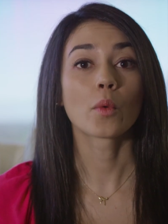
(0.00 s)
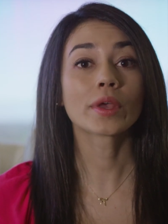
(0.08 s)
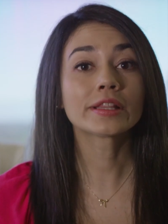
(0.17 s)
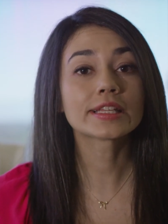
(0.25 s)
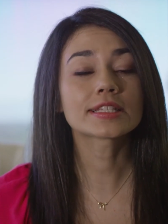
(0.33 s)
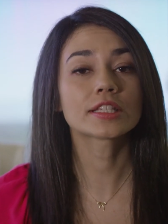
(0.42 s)

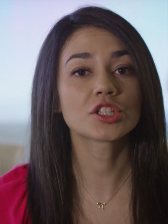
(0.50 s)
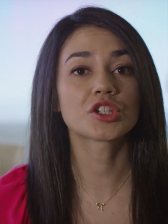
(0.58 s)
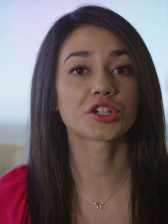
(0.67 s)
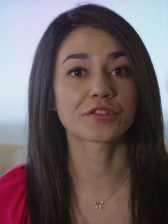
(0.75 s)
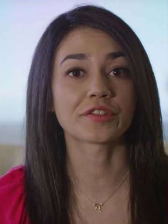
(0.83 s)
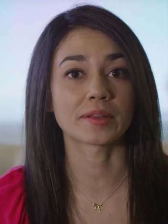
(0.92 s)
We listen
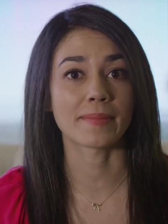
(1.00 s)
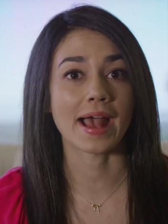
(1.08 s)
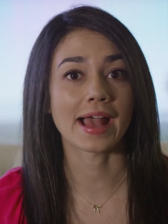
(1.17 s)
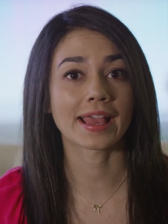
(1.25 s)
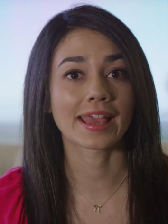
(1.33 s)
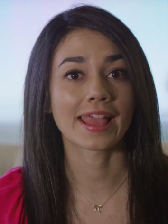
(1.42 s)
to your
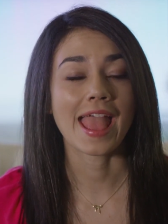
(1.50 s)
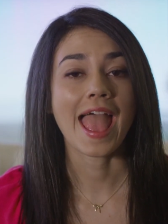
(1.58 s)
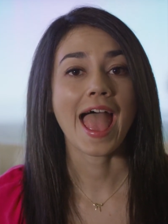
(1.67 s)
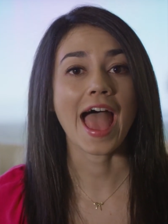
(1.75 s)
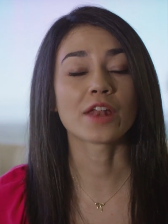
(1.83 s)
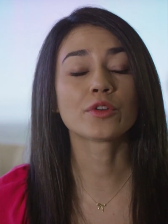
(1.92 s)
feedback
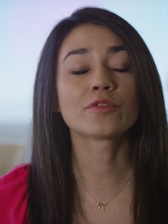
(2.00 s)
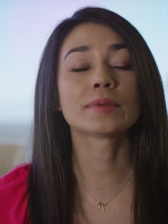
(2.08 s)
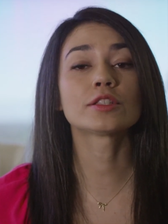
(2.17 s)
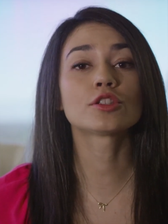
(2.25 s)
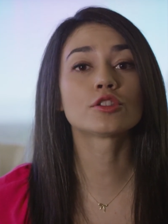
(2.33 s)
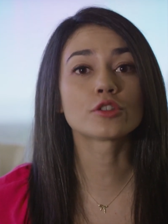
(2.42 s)
and we've
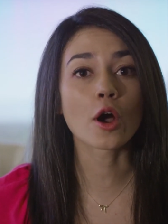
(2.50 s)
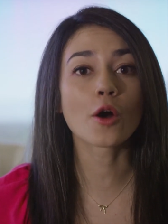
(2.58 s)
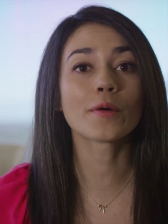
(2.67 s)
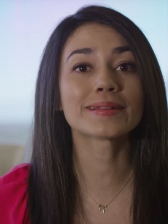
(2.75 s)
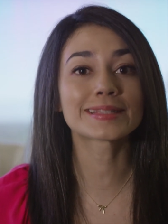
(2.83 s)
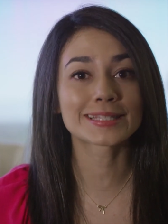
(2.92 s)
been
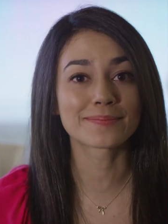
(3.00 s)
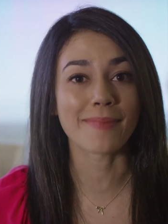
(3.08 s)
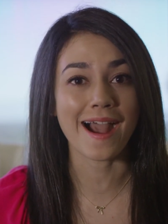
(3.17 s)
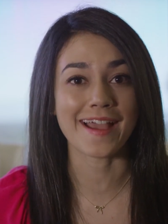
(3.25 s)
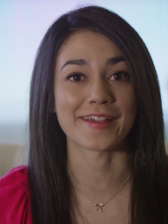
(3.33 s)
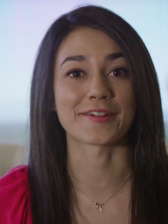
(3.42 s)
so
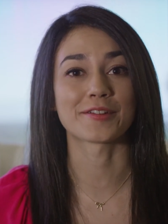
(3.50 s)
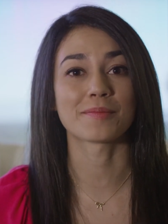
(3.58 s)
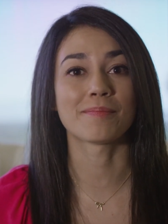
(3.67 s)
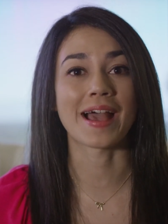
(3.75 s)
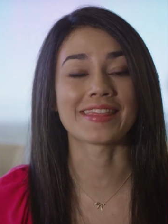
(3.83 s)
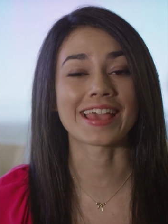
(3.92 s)

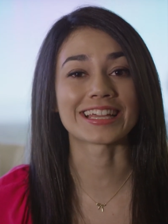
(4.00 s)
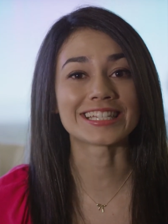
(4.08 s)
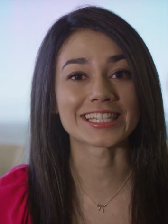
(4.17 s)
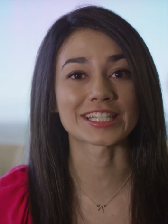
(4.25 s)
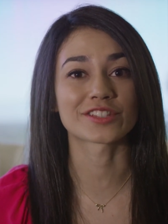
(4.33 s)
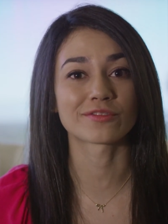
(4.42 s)
inspired by the
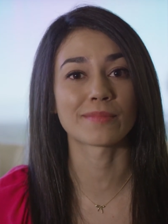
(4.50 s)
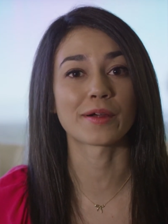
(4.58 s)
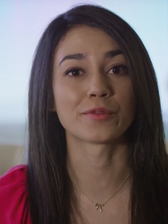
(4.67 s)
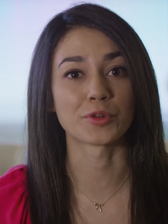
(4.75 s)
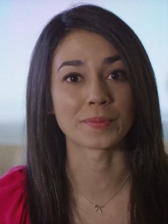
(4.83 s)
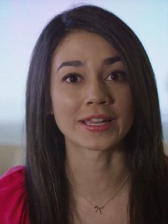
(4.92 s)
ideas from
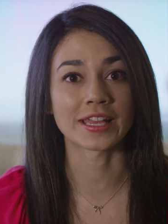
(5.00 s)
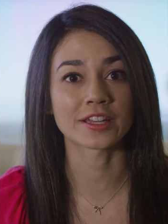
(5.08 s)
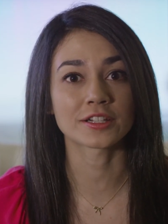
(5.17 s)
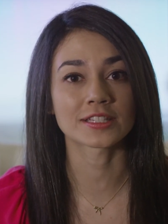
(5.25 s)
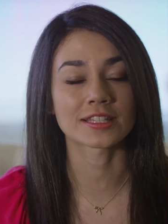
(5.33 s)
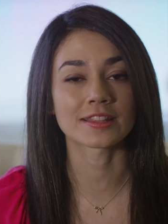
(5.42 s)
our
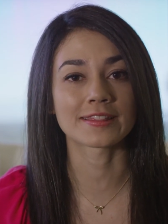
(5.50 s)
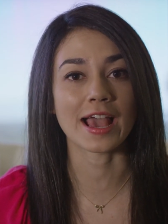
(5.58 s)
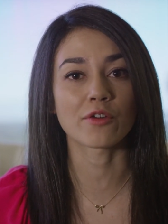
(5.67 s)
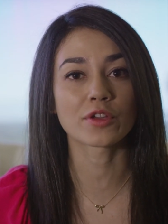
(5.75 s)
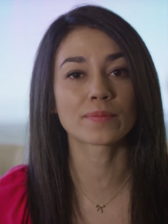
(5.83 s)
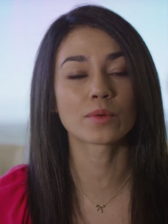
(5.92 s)
Roominators
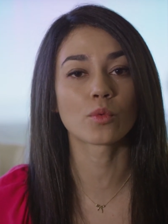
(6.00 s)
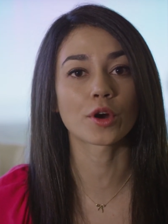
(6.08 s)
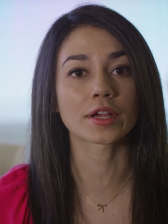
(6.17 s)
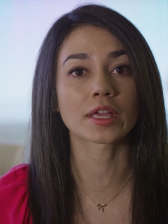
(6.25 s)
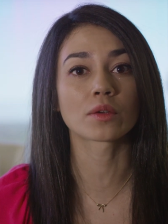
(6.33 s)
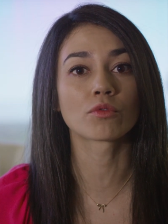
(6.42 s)
that we've been
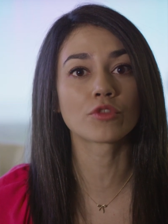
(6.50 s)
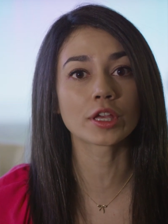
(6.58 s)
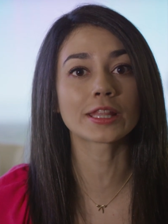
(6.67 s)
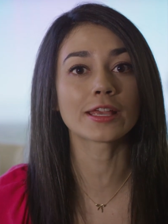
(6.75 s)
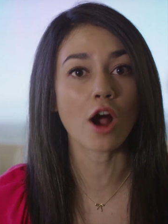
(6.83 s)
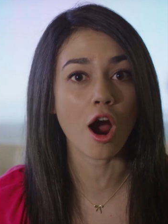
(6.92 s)
working
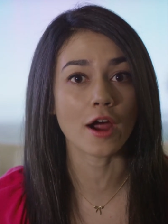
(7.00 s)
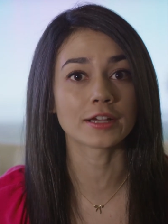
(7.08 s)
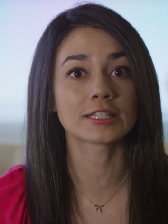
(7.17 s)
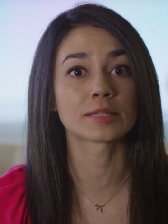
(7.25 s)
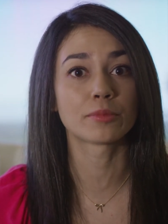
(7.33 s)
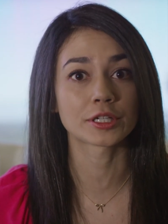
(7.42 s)
really
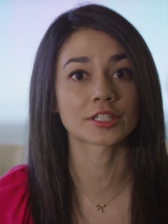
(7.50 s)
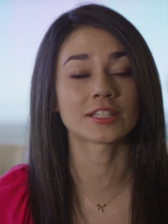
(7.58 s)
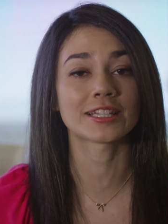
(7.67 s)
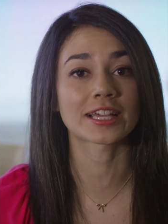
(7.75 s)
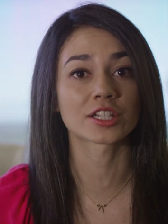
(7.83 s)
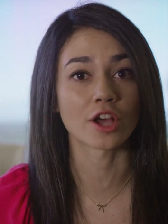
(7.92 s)
hard to push
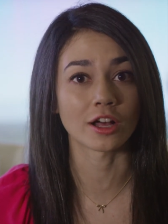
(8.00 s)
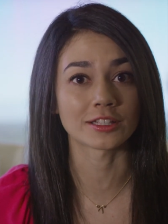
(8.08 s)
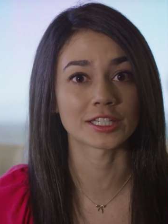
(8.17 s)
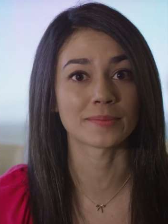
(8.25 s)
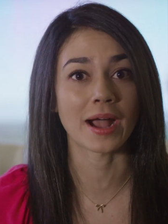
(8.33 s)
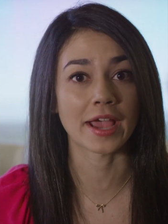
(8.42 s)
the
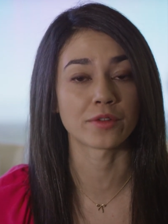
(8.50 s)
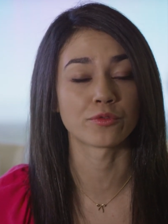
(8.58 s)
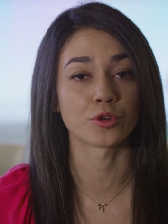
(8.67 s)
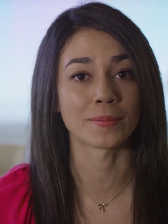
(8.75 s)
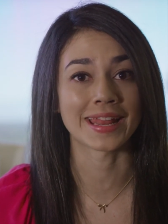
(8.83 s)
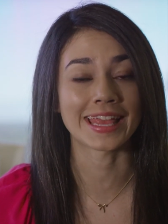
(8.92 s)
technology behind
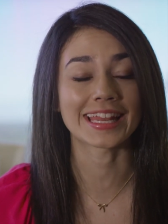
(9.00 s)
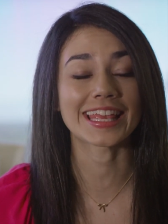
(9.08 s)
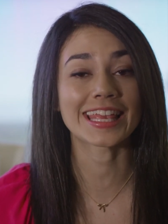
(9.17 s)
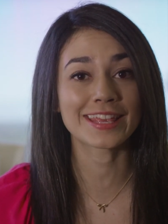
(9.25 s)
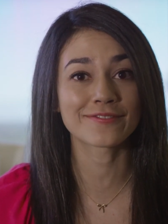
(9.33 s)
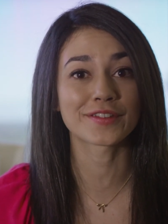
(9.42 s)
Roominate
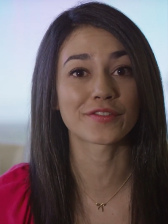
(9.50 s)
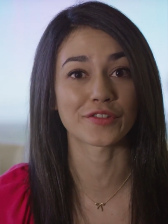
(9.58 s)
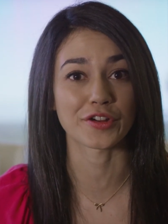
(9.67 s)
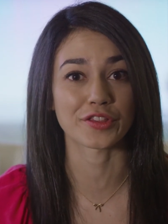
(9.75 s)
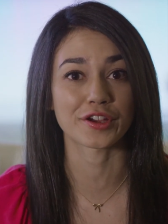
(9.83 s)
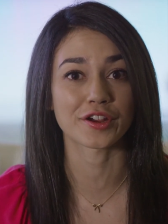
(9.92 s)
even
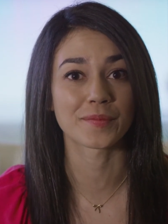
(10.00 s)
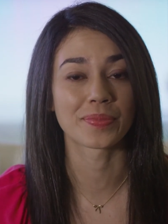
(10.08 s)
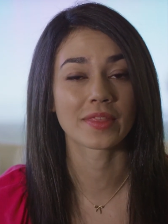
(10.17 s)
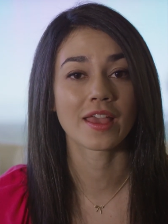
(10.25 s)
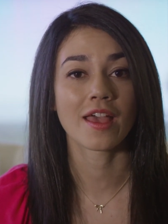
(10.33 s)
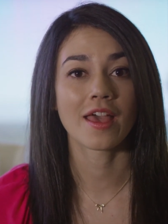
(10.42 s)
further.
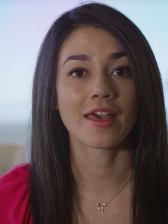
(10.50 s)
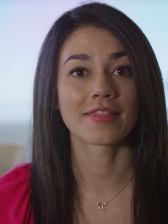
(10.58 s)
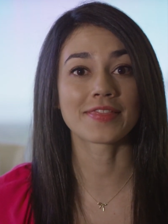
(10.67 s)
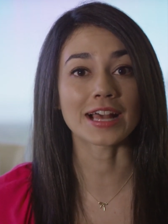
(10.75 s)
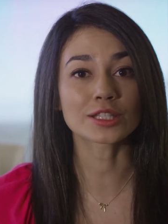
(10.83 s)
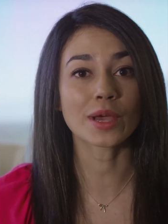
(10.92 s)

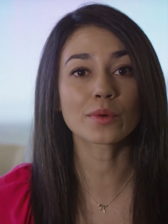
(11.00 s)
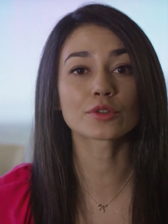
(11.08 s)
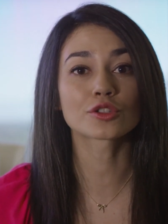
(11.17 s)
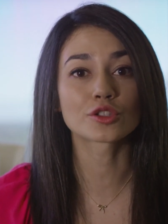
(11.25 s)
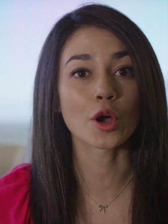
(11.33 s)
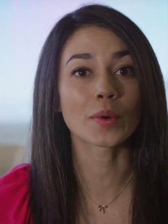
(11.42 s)
That's why we're
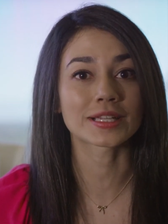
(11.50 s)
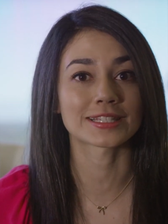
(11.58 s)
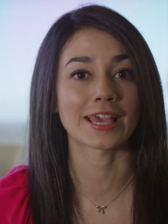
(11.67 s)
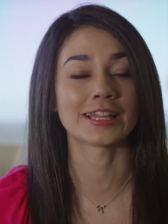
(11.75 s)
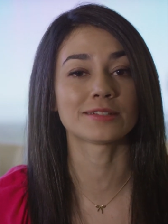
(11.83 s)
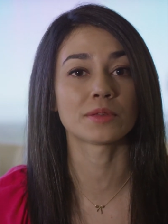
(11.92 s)
so
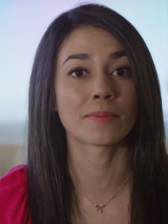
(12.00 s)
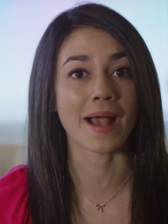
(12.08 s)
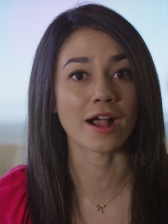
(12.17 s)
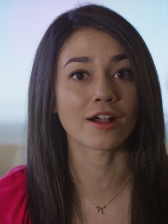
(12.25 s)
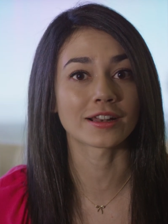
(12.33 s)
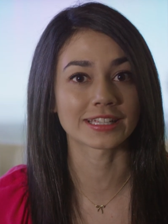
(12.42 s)
excited to be
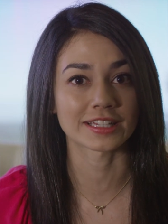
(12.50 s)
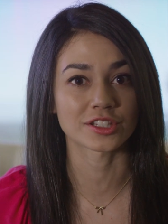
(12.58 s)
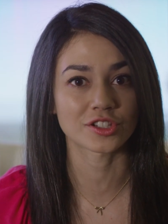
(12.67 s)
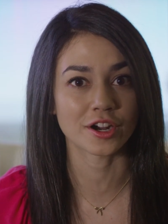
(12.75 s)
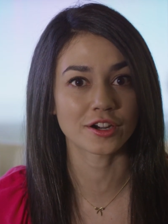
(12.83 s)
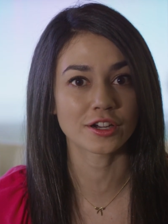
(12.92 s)
back on
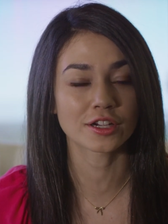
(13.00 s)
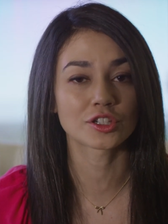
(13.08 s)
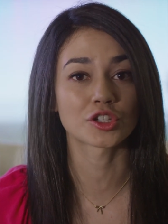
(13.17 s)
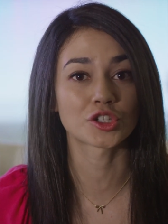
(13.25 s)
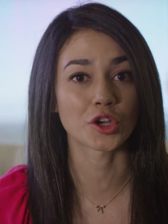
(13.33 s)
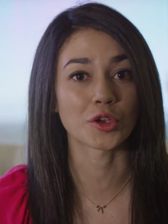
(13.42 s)
Kickstarter
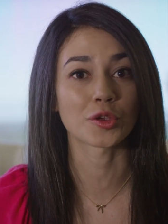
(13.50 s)
to show